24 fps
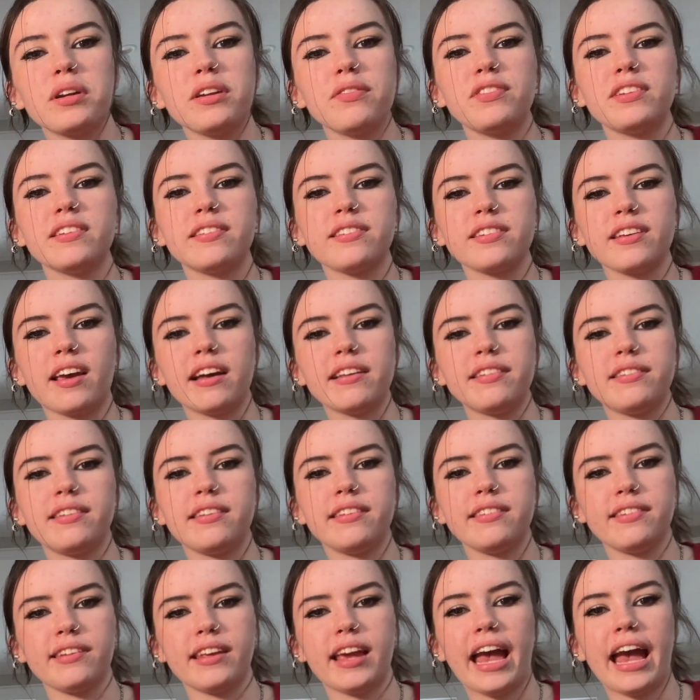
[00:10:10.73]
of
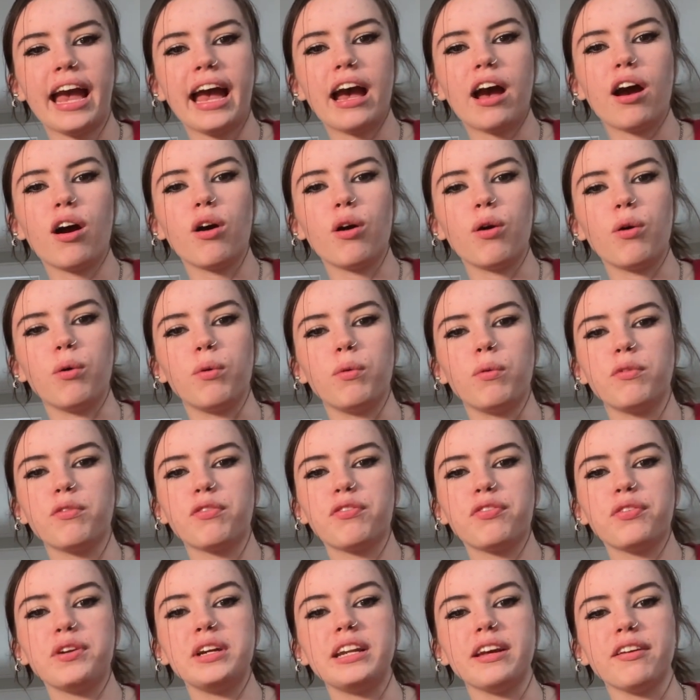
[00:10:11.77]
discusses how
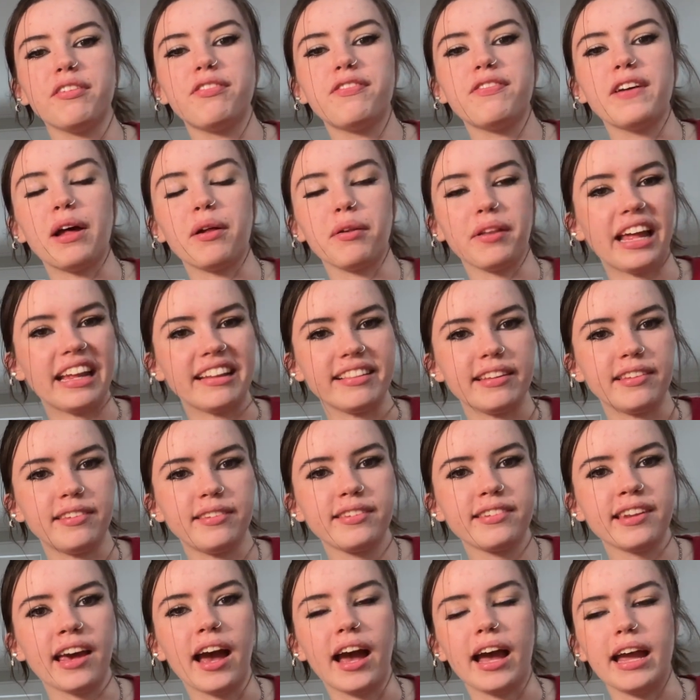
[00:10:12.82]
Frida felt at
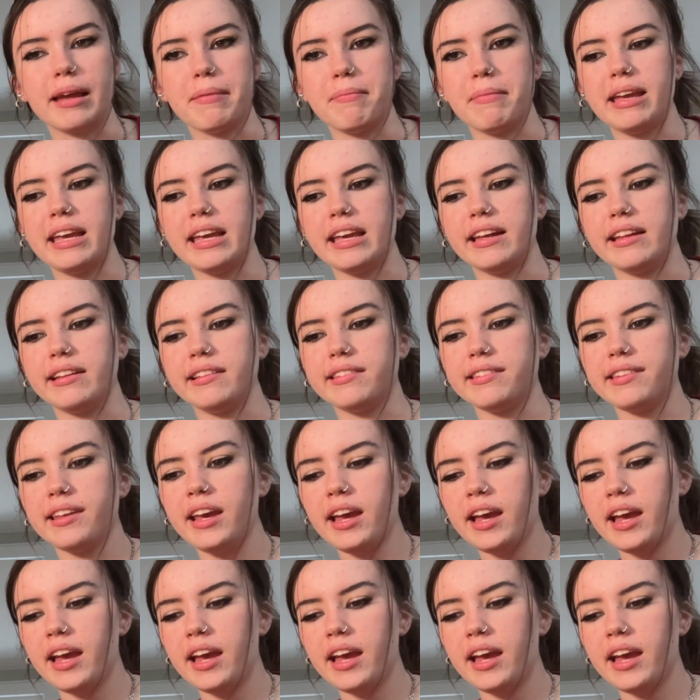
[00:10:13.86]
this time and